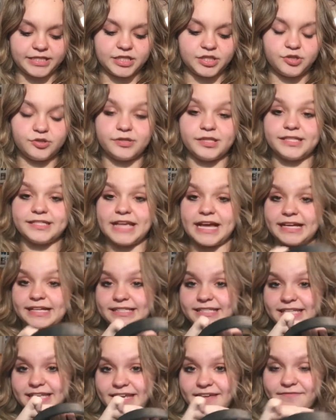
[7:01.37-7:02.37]
do these
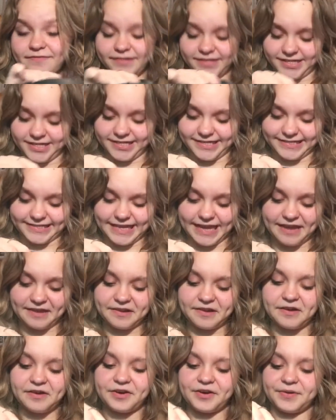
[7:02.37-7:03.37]
activities and
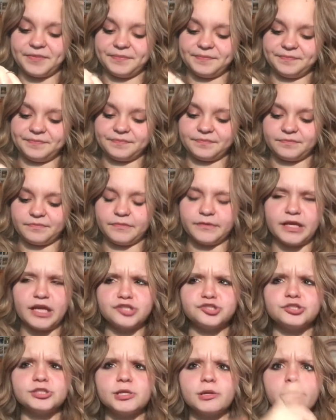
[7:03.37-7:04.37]
um,
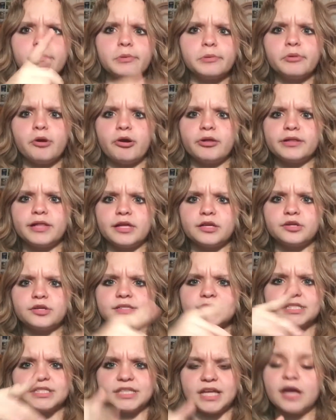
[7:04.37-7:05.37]
yesterday we wrote a letter and
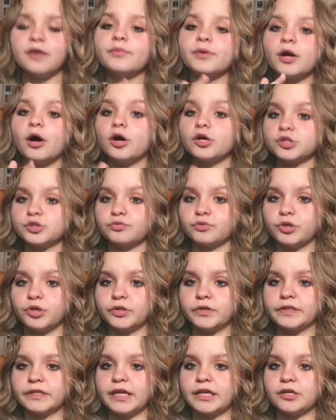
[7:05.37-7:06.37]
today we also wrote
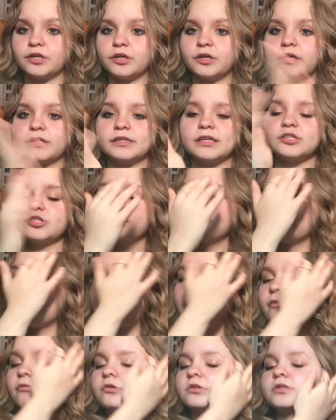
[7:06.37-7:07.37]
a letter and yesterday
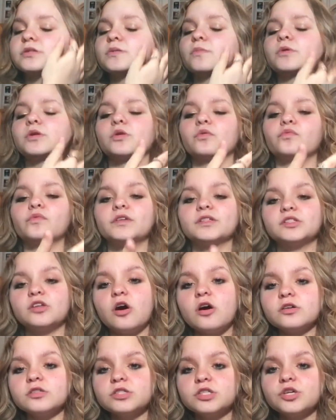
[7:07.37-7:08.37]
I wrote to someone I normally
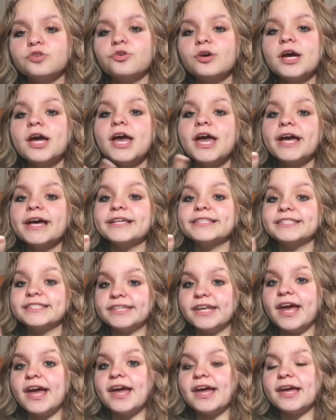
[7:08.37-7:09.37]
talk to.
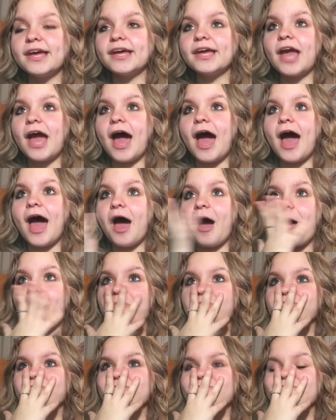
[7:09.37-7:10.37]
Today
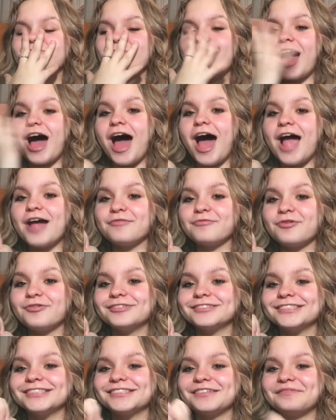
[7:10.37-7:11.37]
I wrote it
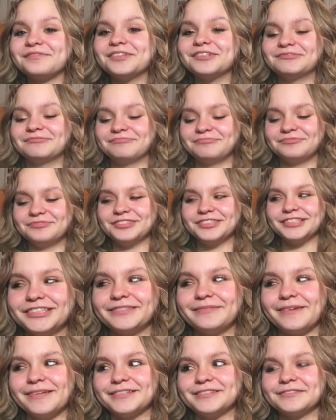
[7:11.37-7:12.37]
to someone really
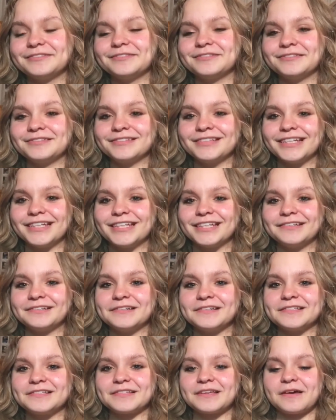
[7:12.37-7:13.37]
special and it
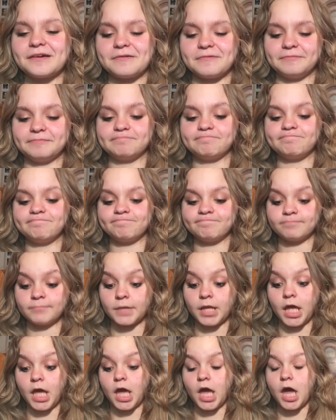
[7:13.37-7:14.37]
is um
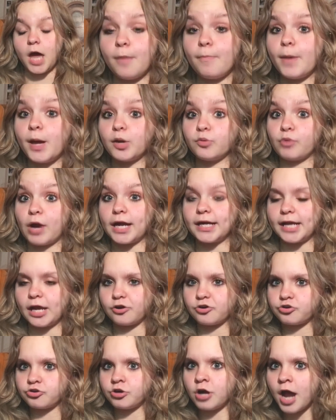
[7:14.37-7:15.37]
my right now
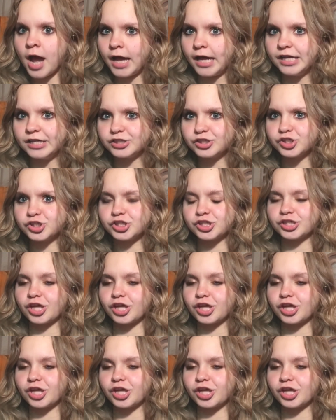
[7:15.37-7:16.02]
crush.